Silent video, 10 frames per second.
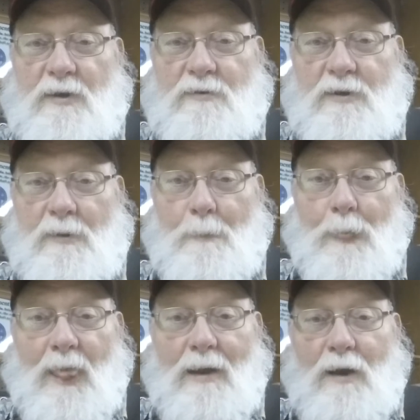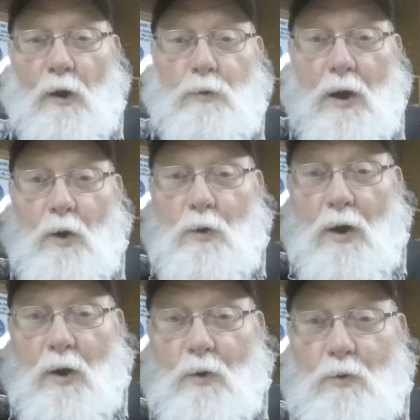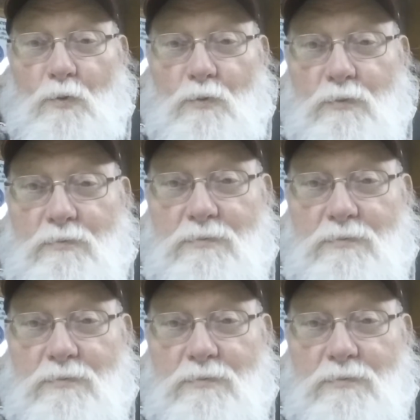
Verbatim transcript: sent you. Ho, ho, ho.